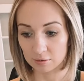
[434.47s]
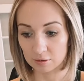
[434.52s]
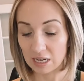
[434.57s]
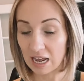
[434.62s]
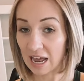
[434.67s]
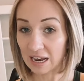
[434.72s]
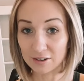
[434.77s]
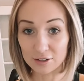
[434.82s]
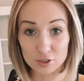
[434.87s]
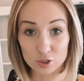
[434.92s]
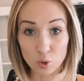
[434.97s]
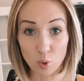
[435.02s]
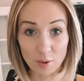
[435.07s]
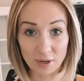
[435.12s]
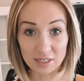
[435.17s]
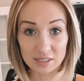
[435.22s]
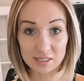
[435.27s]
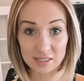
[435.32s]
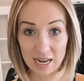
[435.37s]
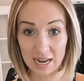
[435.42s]
10 to
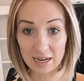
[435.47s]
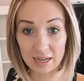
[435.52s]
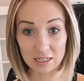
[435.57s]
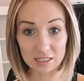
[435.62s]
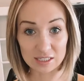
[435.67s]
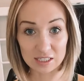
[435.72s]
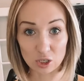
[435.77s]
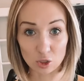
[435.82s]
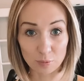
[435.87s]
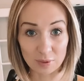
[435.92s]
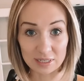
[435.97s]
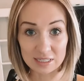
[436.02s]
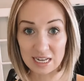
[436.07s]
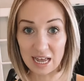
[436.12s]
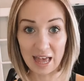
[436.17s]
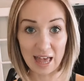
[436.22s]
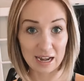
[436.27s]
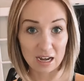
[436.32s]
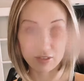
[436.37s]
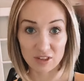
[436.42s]
20 seconds, there'd be
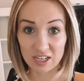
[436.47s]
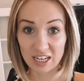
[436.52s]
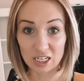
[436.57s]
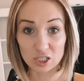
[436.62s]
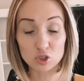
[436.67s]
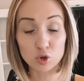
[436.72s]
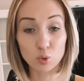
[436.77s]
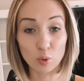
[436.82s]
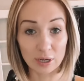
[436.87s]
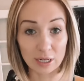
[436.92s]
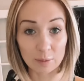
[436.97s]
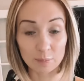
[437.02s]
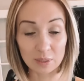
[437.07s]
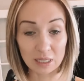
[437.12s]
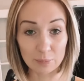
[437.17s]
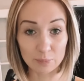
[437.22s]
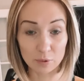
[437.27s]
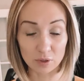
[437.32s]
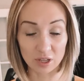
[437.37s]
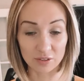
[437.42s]
10 and then like 20
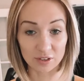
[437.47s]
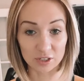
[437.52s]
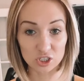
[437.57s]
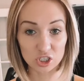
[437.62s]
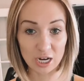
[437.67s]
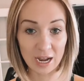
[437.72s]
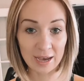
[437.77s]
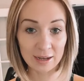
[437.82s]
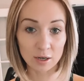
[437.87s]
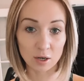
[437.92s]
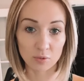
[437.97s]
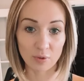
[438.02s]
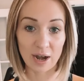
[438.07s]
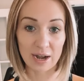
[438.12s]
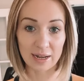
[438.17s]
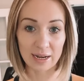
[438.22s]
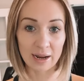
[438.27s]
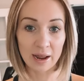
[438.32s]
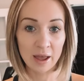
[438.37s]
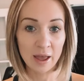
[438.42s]
people in the chat
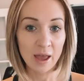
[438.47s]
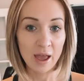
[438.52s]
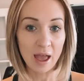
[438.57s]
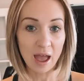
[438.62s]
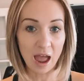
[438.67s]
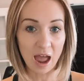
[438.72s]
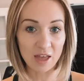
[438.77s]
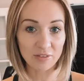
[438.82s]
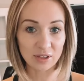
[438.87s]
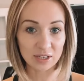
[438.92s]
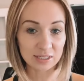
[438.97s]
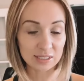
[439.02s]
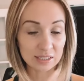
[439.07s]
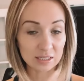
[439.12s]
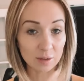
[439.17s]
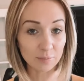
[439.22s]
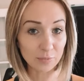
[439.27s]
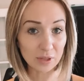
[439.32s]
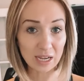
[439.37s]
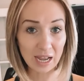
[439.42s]
already. And then
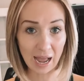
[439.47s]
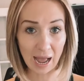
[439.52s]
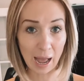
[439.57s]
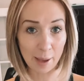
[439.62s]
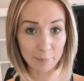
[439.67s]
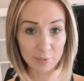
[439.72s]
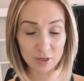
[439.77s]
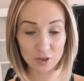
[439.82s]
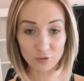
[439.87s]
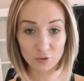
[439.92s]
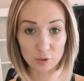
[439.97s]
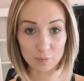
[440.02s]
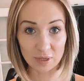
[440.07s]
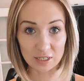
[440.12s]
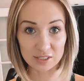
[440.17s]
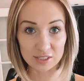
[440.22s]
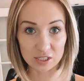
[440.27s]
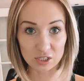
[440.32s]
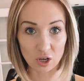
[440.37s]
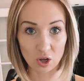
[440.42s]
something happened a few
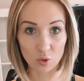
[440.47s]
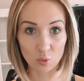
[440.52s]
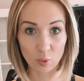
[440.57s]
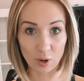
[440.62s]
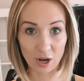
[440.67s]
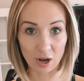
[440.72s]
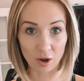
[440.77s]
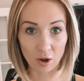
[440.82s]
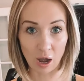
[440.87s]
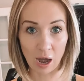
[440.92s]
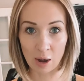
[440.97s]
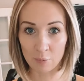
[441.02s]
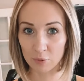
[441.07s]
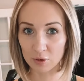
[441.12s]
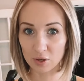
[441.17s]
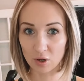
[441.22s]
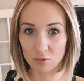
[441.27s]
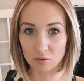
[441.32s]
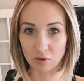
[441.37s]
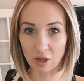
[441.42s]
months ago where I
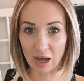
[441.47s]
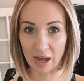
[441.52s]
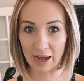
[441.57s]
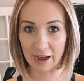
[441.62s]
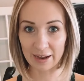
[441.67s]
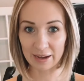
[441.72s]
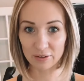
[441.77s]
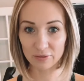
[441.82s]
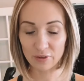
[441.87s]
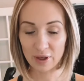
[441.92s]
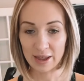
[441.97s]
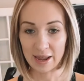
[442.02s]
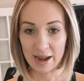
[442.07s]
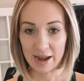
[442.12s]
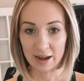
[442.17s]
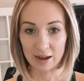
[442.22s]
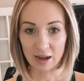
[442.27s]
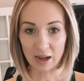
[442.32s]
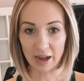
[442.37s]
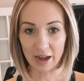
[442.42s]
would go live
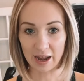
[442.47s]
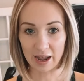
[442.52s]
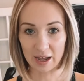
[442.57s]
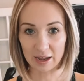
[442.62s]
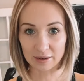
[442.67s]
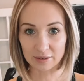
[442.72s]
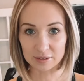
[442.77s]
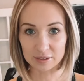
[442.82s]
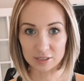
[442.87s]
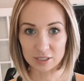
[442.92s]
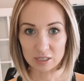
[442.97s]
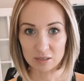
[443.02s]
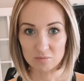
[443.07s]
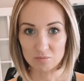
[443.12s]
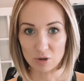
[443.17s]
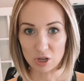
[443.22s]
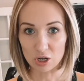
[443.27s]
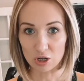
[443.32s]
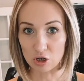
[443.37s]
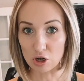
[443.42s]
and
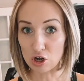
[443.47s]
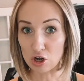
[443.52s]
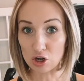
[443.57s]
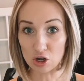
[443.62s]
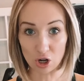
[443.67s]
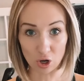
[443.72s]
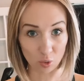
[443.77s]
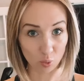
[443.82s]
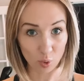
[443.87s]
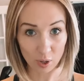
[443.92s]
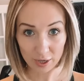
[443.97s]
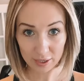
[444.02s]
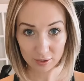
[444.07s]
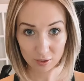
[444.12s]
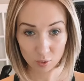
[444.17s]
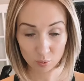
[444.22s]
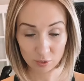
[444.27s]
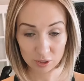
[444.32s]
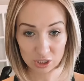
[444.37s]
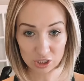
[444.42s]
no
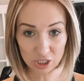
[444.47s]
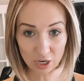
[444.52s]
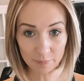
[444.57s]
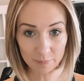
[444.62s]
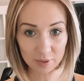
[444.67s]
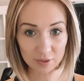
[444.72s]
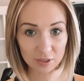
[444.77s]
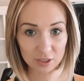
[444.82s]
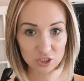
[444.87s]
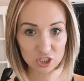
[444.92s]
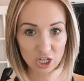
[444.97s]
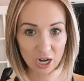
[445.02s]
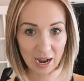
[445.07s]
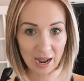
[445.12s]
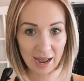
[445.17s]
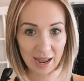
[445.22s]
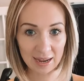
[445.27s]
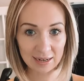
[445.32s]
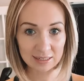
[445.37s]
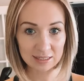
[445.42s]
one would jump in the
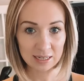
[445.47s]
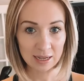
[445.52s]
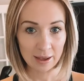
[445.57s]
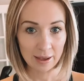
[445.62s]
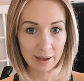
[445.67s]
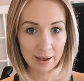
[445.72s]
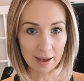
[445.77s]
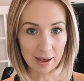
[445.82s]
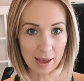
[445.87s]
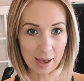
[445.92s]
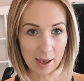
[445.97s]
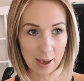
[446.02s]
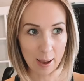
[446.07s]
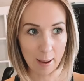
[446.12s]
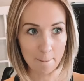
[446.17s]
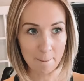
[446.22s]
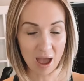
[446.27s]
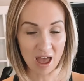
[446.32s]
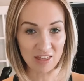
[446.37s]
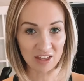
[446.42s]
chat.
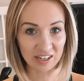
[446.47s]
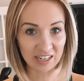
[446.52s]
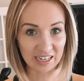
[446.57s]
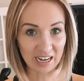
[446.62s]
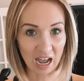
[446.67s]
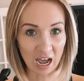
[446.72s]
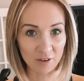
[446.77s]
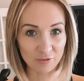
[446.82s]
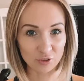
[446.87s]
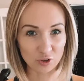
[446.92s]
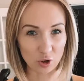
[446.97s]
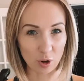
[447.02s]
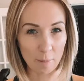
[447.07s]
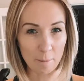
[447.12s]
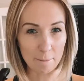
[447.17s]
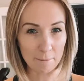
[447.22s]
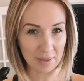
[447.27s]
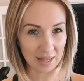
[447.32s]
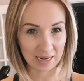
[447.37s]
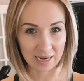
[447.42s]
And then like after a
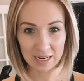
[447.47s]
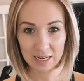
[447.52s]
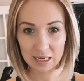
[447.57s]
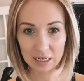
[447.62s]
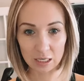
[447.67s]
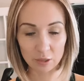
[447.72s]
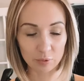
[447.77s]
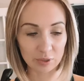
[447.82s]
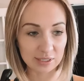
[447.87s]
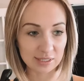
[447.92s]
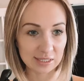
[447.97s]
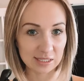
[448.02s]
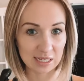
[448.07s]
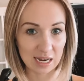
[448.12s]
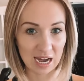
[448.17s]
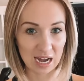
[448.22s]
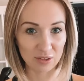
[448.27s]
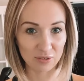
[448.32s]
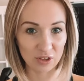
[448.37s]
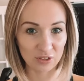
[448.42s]
minute, it would
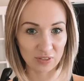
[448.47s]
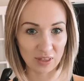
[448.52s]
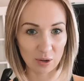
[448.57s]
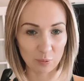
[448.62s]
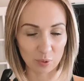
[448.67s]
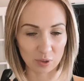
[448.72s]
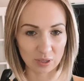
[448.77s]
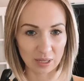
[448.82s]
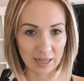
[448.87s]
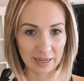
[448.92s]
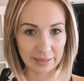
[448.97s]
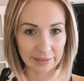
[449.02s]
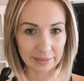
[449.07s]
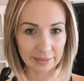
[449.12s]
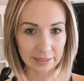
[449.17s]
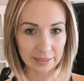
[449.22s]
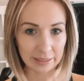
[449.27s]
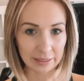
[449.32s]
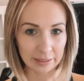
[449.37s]
say that they were like